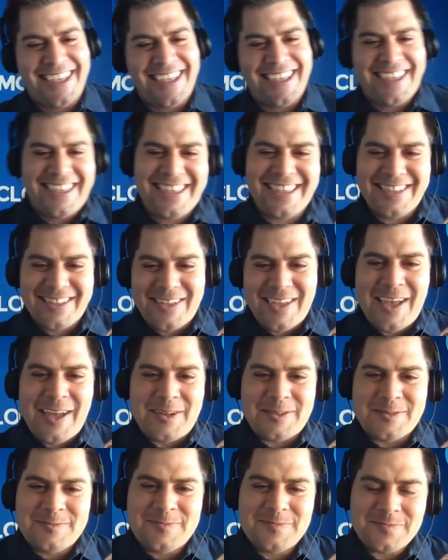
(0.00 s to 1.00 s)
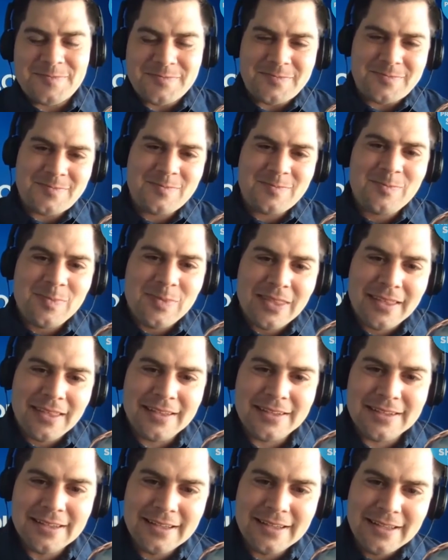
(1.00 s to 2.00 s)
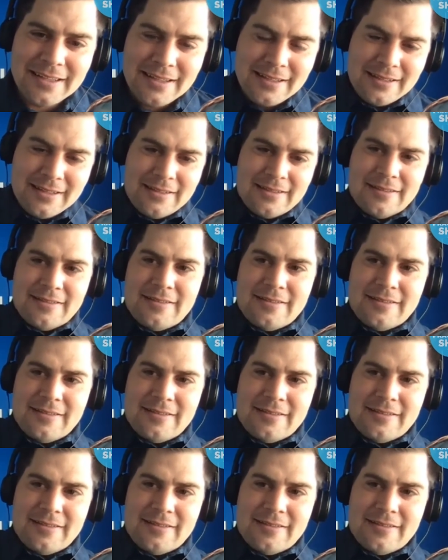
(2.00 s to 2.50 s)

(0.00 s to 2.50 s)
yeah, that's awesome, buddy. And you do